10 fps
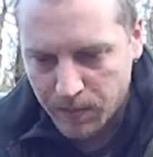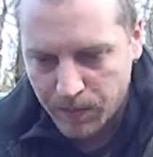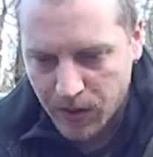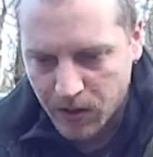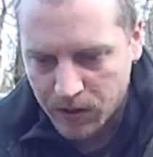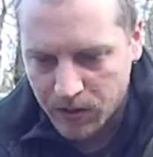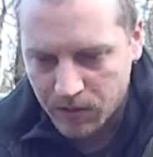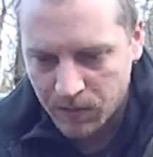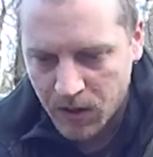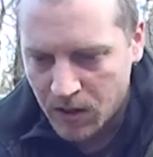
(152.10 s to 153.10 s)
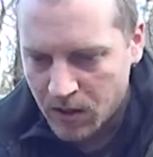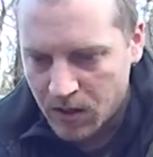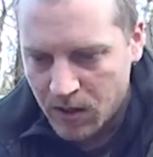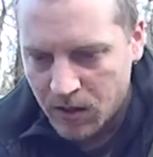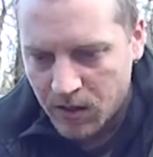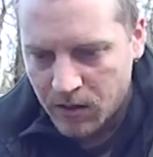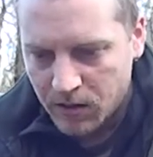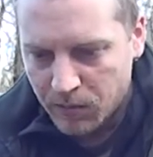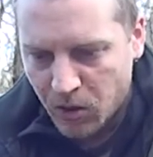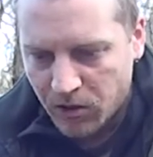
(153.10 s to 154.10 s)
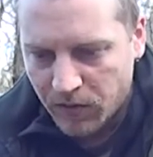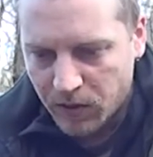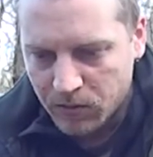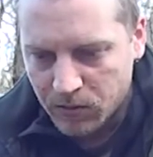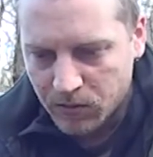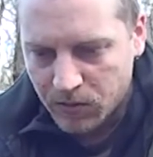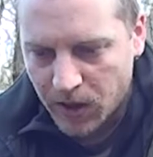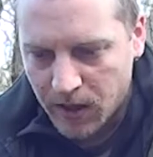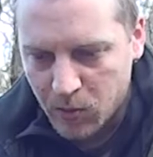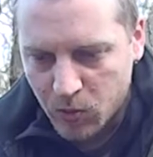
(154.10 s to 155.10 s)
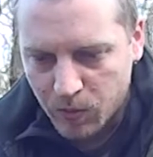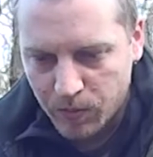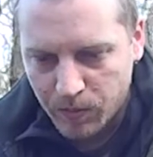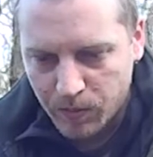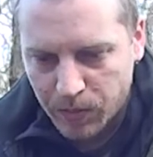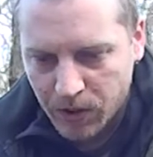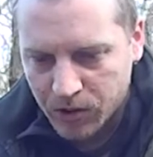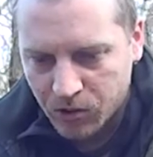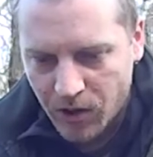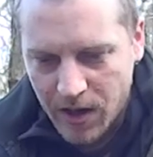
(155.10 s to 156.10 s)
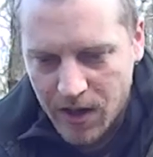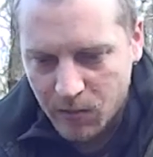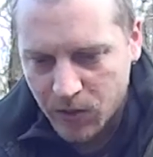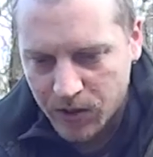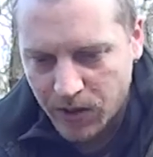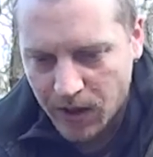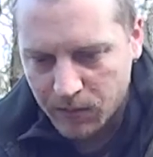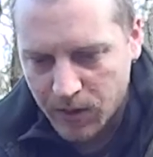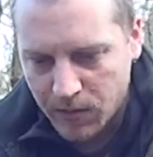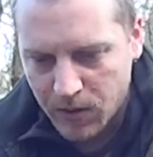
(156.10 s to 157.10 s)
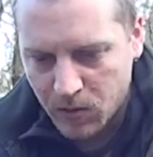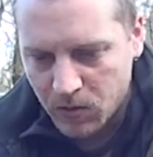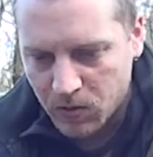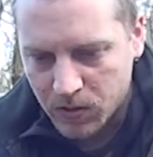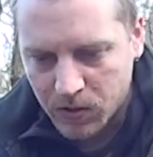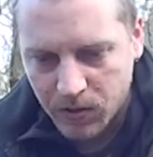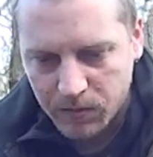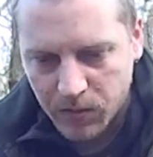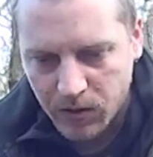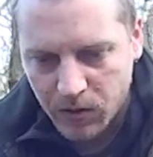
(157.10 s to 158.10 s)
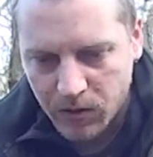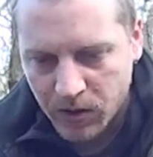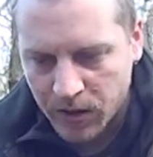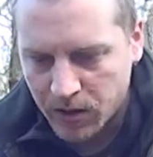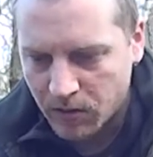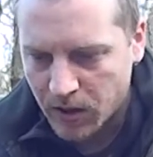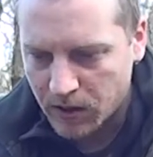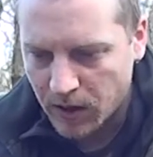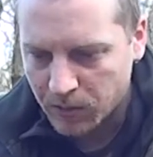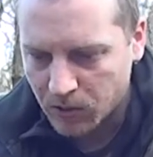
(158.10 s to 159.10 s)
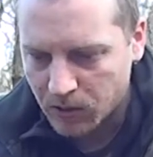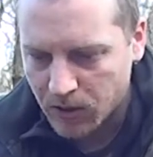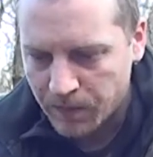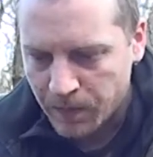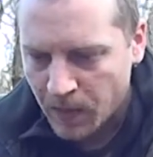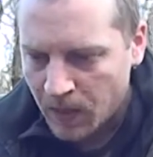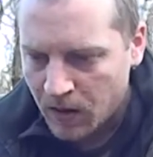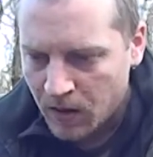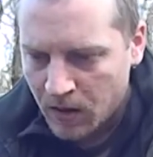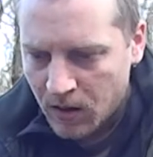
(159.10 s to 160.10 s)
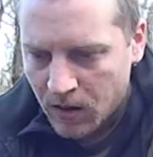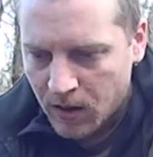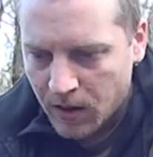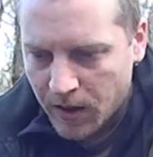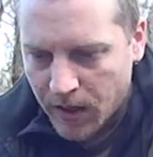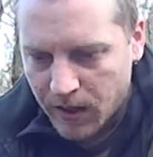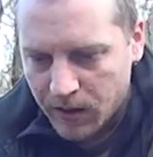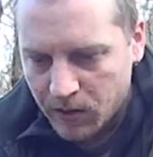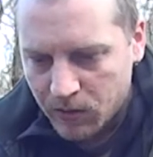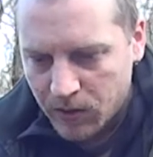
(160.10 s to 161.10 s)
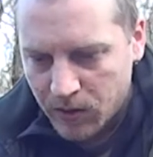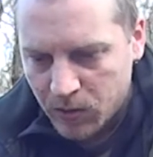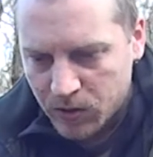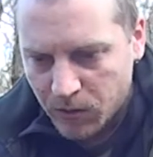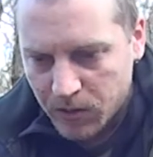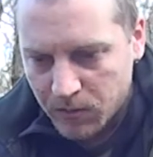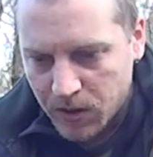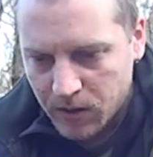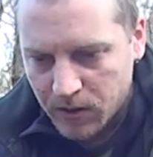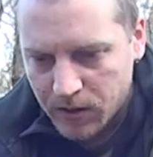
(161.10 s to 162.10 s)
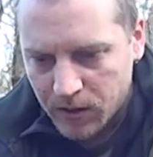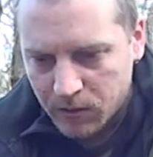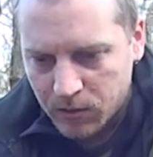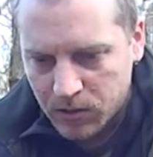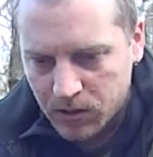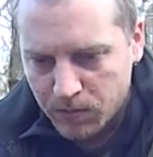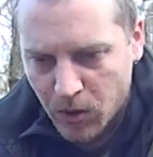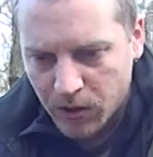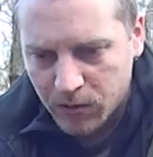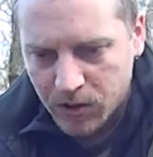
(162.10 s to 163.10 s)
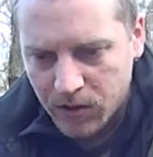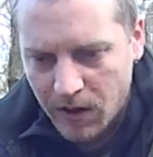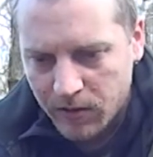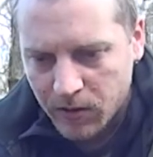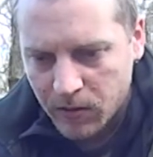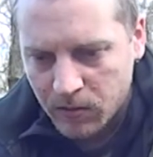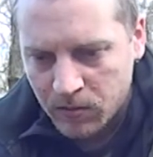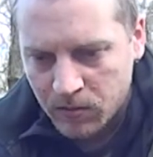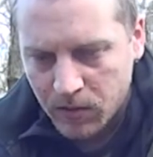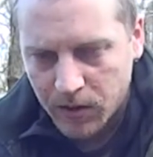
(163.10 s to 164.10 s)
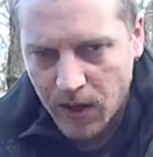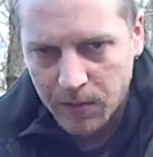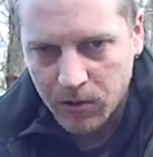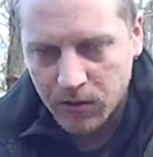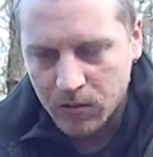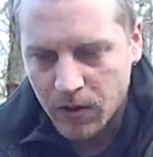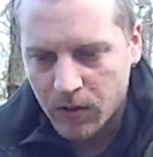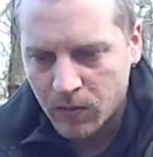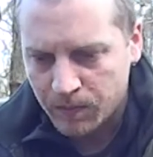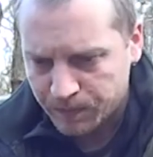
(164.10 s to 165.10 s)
because the microphone cable plugs straight in, which can be a bit awkward, so I've got a 90-degree adapter on there. Also in the middle is a little mono to stereo adapter as well,